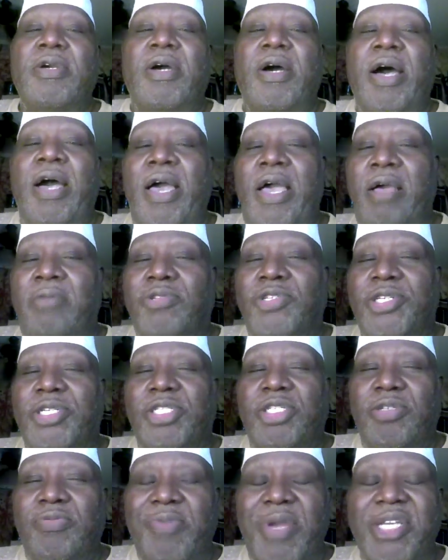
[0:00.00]
I don't know
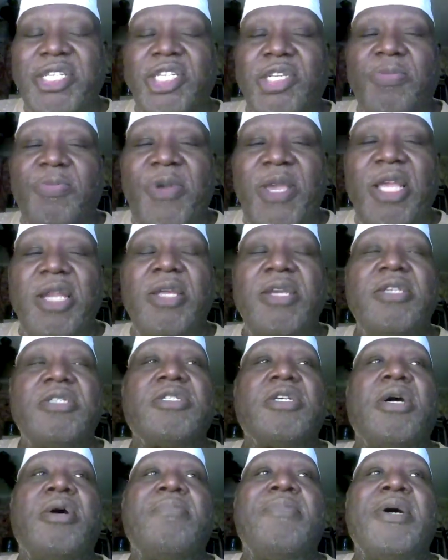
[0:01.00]
whether
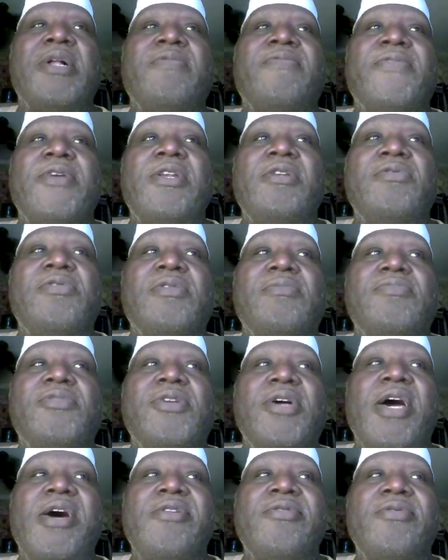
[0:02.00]
he's a
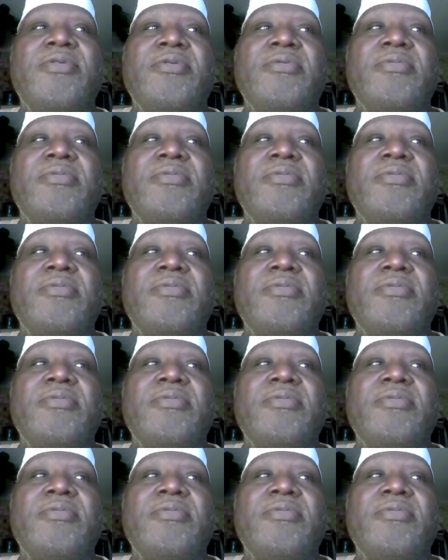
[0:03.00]
villain